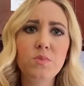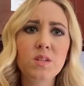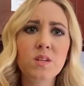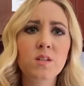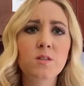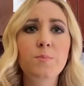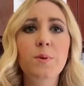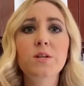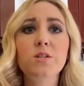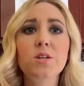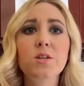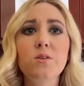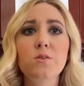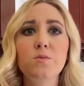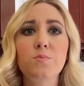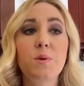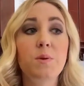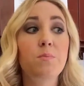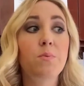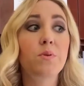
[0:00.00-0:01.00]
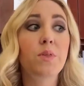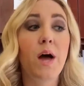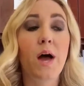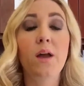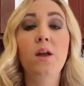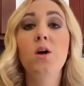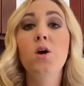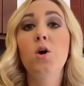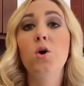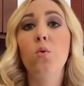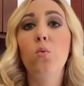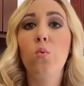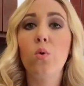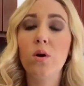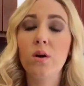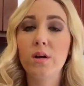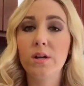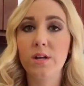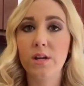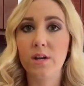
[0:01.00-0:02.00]
Especially those people that
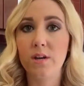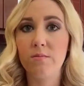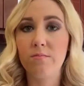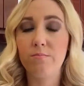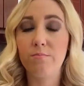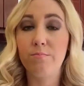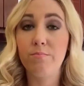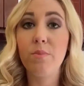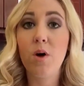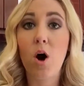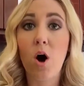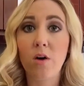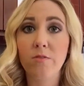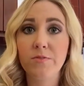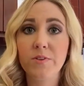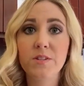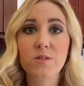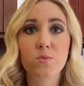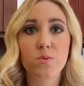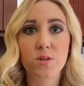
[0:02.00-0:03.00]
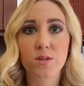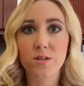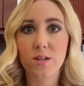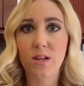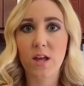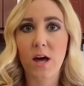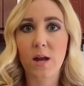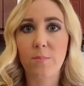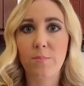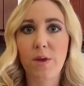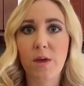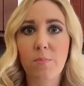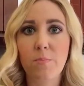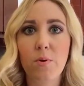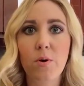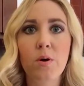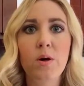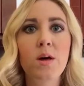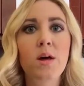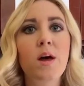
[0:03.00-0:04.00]
work in an office where there's a lot of
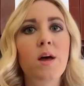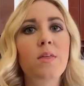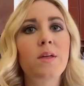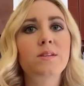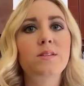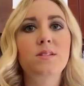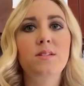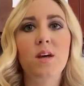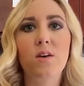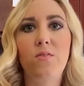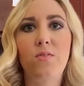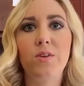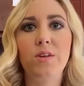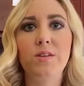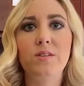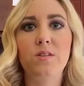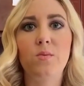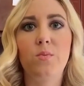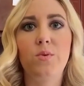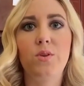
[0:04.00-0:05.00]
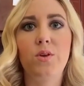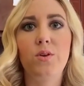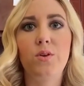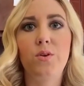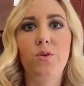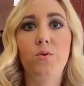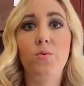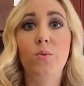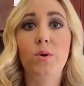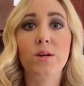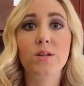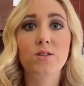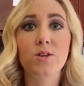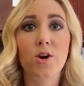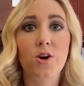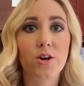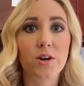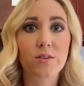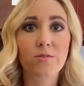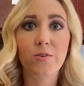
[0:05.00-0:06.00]
people, that's definitely someone that you'd want to
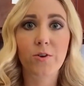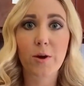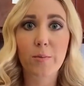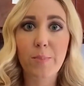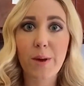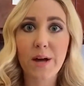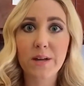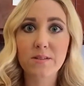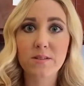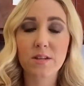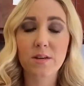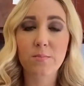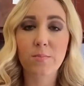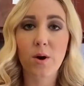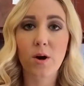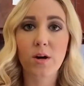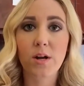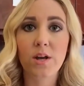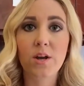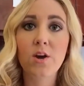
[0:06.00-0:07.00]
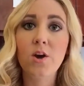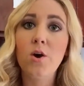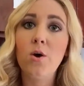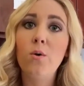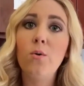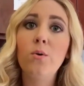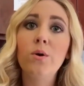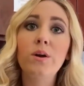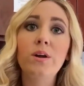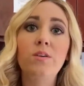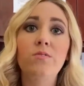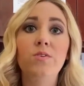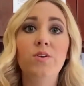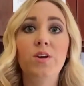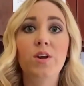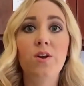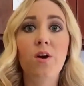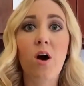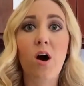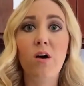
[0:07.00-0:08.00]
target for a basket party or even
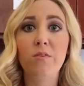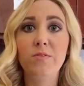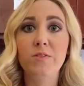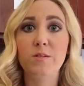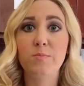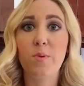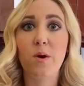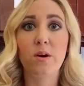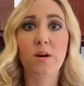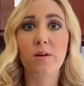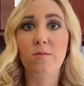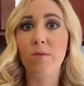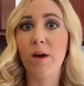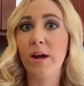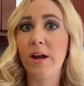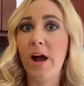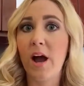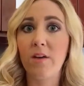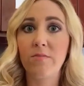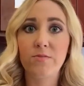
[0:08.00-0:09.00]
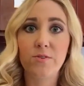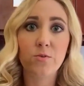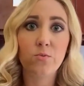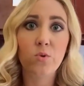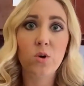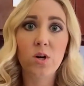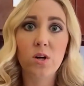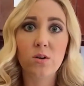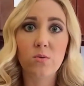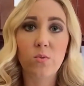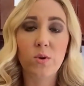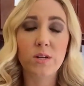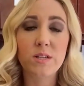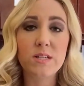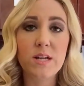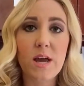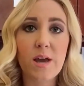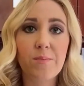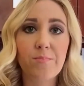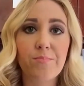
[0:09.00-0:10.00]
an office party right after work one
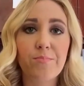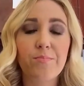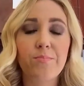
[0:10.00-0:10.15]
day.